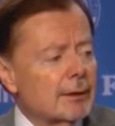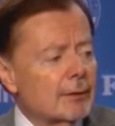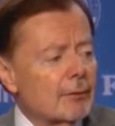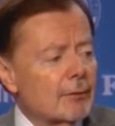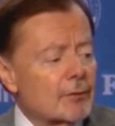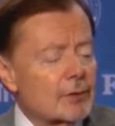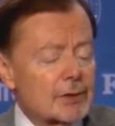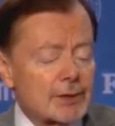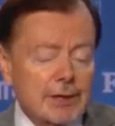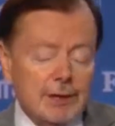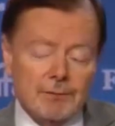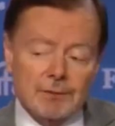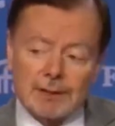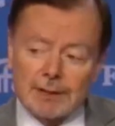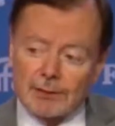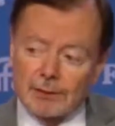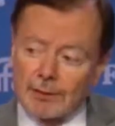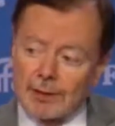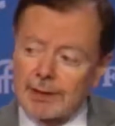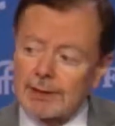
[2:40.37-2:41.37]
Well, Steve
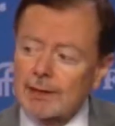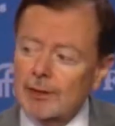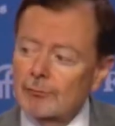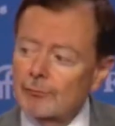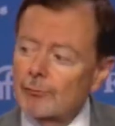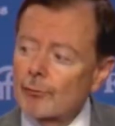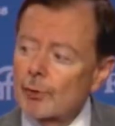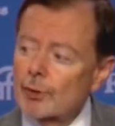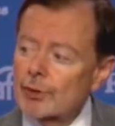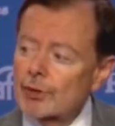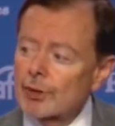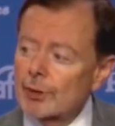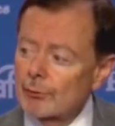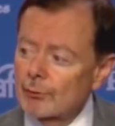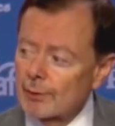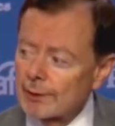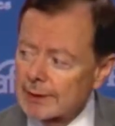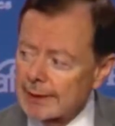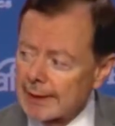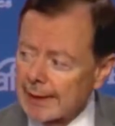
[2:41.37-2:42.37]
Scalise, unfortunately,
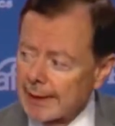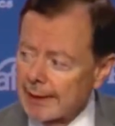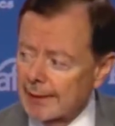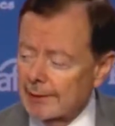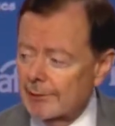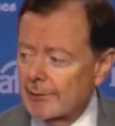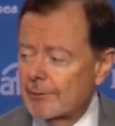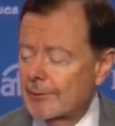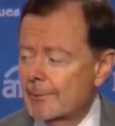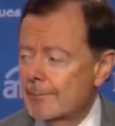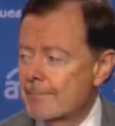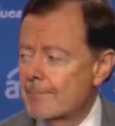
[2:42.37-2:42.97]
was hit.